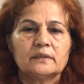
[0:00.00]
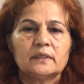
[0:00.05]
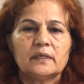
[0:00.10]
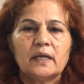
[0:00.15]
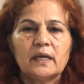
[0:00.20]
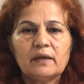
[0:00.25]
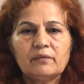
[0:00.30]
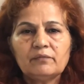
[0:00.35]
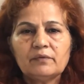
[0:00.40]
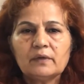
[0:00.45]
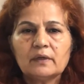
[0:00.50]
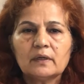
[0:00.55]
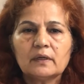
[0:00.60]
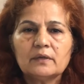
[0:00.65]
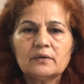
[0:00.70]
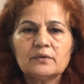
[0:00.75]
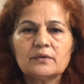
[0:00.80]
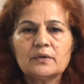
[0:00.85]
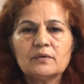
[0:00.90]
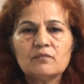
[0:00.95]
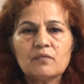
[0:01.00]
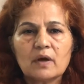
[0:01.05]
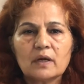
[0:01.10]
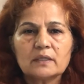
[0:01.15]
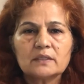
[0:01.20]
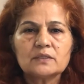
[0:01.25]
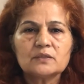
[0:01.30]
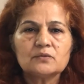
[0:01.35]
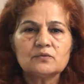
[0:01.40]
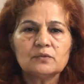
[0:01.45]
Every country
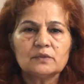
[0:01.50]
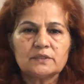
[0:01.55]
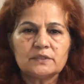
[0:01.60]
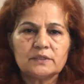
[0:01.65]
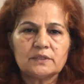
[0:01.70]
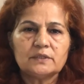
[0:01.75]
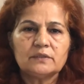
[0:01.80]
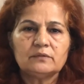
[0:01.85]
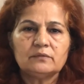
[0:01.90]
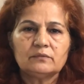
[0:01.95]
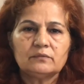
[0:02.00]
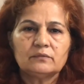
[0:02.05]
wants to achieve